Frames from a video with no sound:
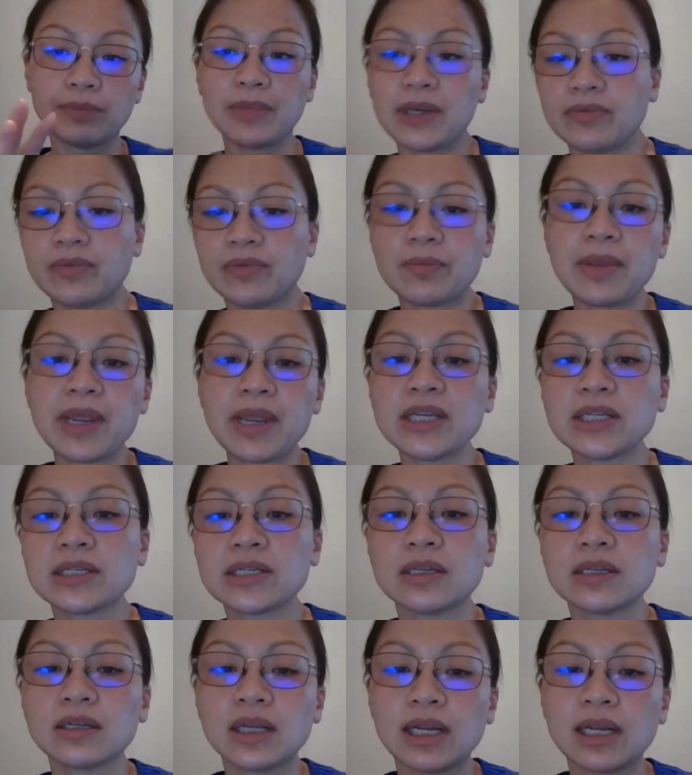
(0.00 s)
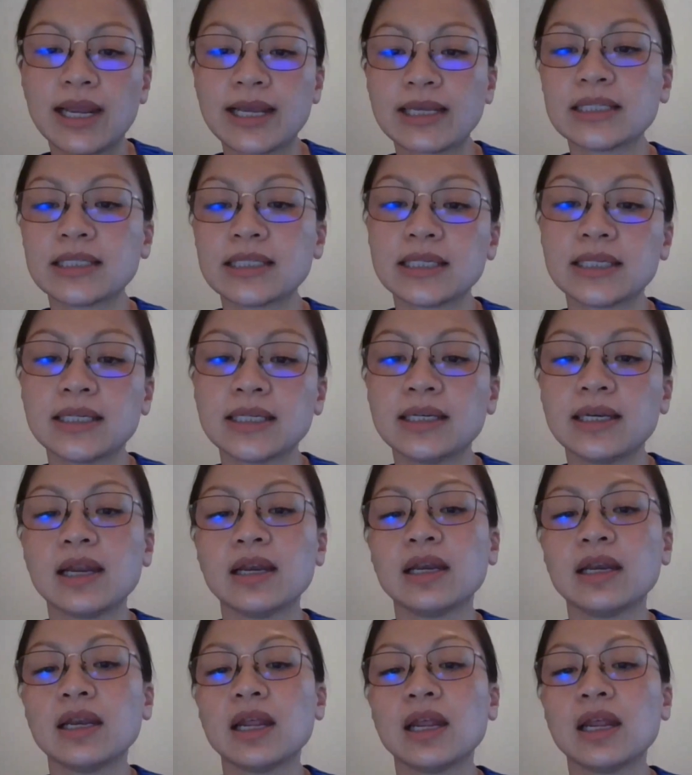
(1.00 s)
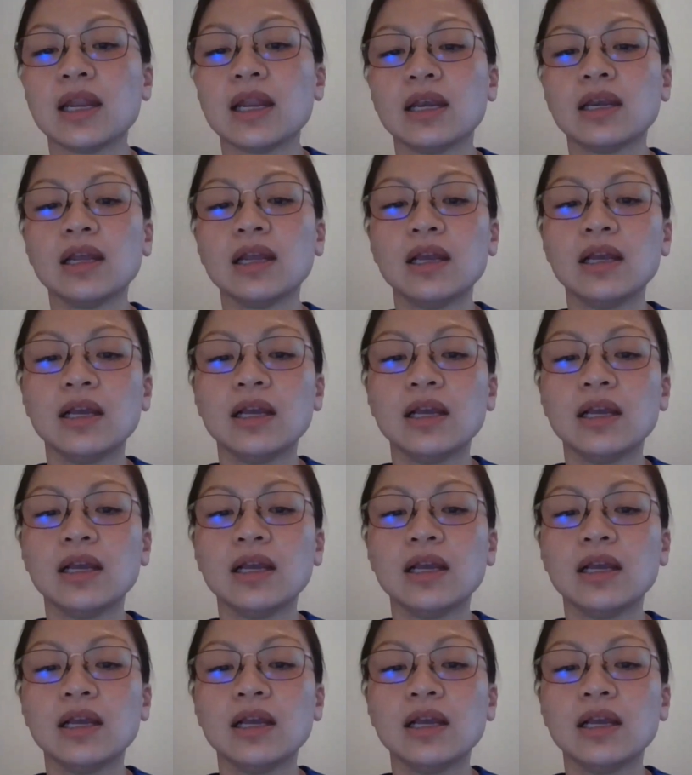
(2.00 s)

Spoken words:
information collection, and then